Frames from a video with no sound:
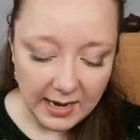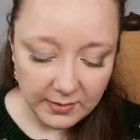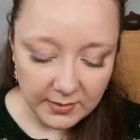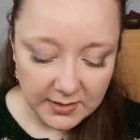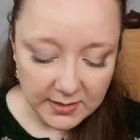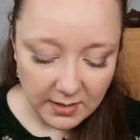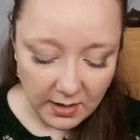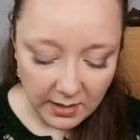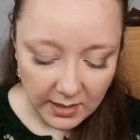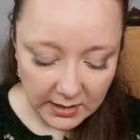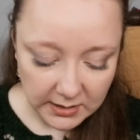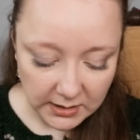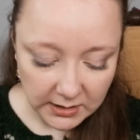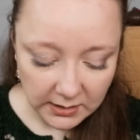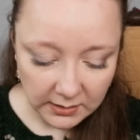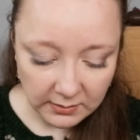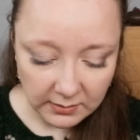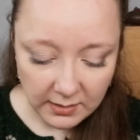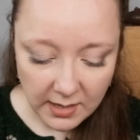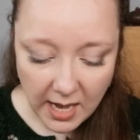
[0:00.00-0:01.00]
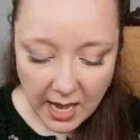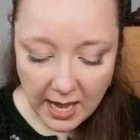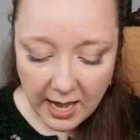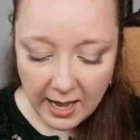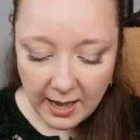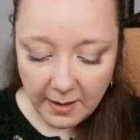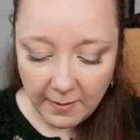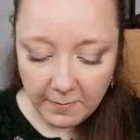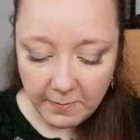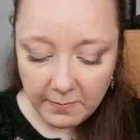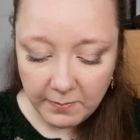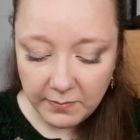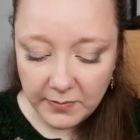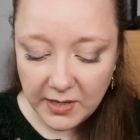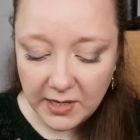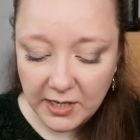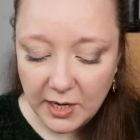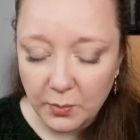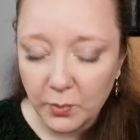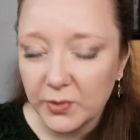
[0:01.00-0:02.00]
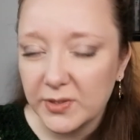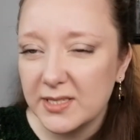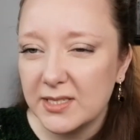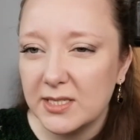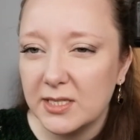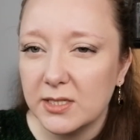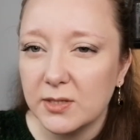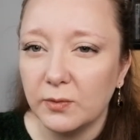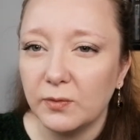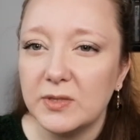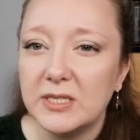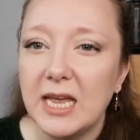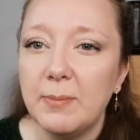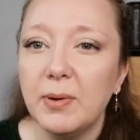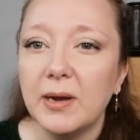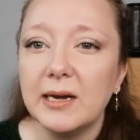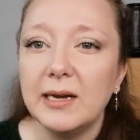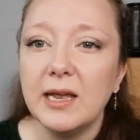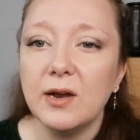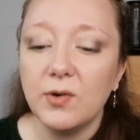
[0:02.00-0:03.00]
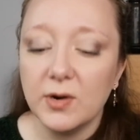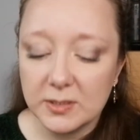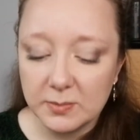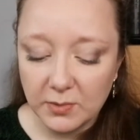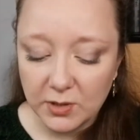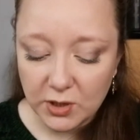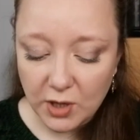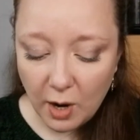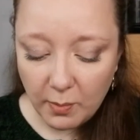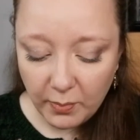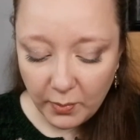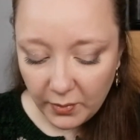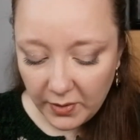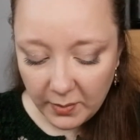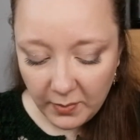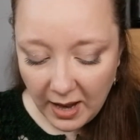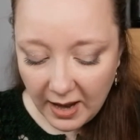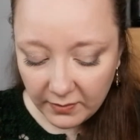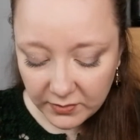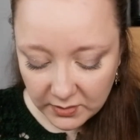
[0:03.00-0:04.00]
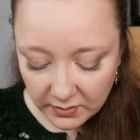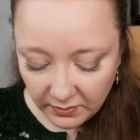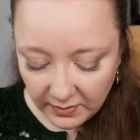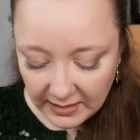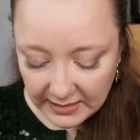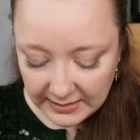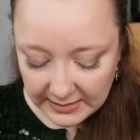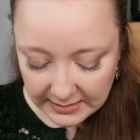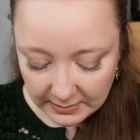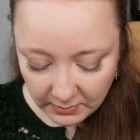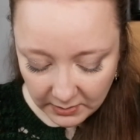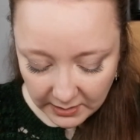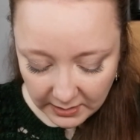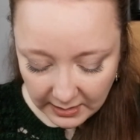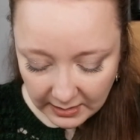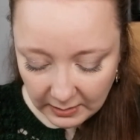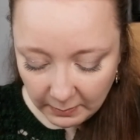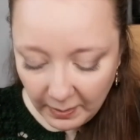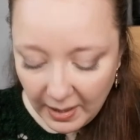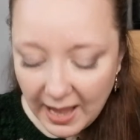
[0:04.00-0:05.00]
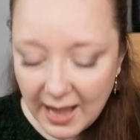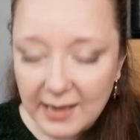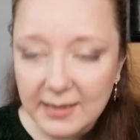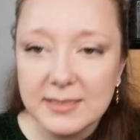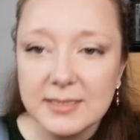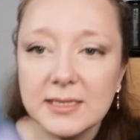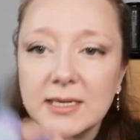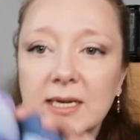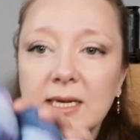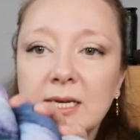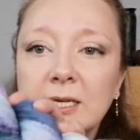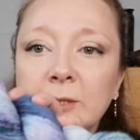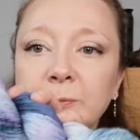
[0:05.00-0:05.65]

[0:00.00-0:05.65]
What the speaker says: outside, you know, what's sort of typically across my shop, although I have done things similar in the past.